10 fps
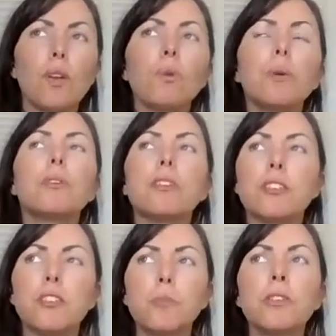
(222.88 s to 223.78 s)
we were
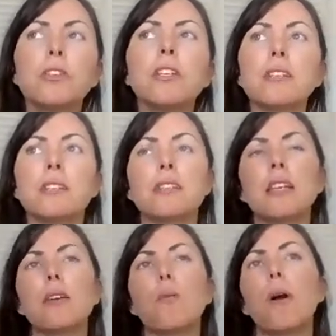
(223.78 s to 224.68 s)

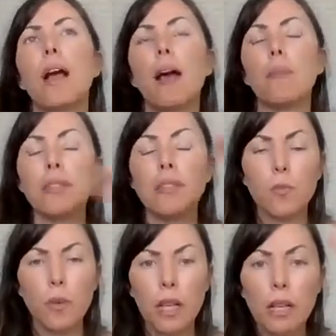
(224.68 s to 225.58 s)
experiencing. And what happens
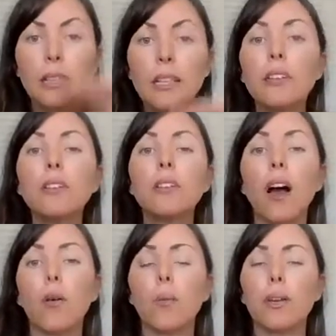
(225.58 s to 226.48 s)
is we clear a
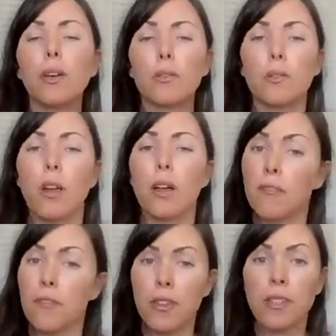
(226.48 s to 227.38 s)
lot when we go through a lot of
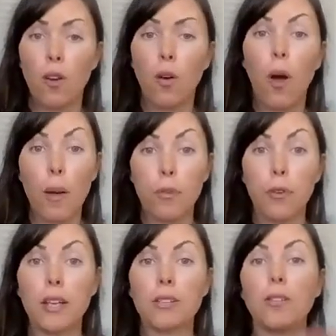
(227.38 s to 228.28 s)
physical
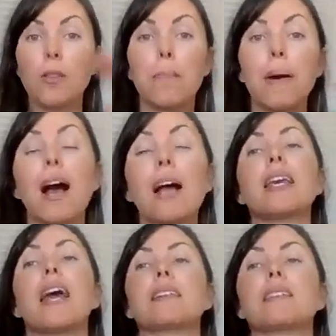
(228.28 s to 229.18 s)
upgrades. So the body has
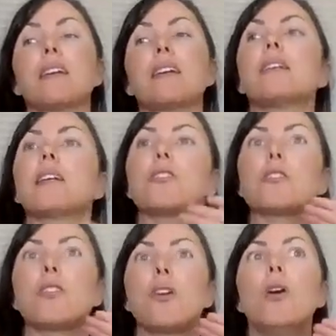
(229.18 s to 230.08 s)
to clear.
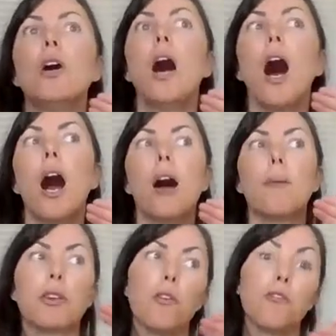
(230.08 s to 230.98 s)
So
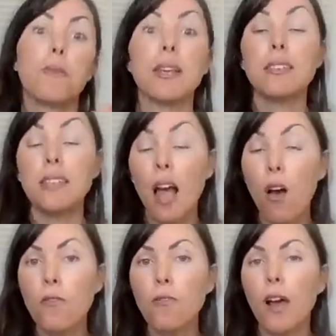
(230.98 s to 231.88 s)
I know for
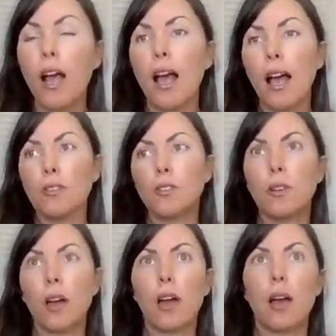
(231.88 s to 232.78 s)
myself,
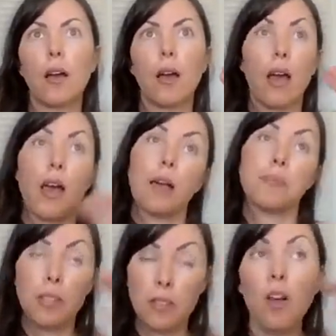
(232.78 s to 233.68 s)
I'm
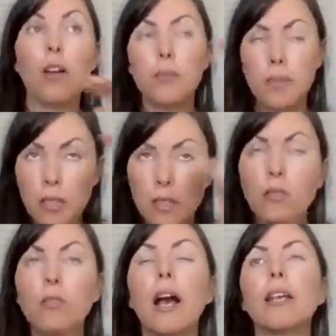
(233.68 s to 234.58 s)

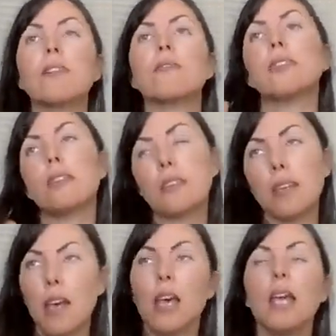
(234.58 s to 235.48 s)
still kind of in
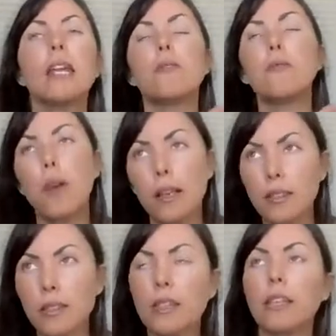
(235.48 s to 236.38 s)
this
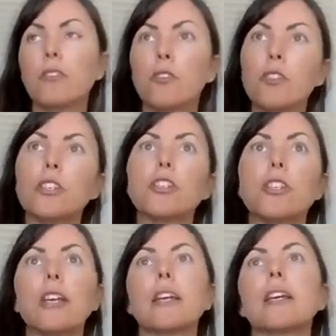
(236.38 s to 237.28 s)
resting,
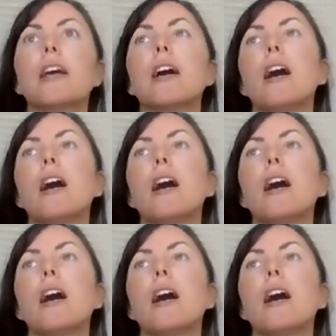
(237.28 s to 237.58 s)
nourishing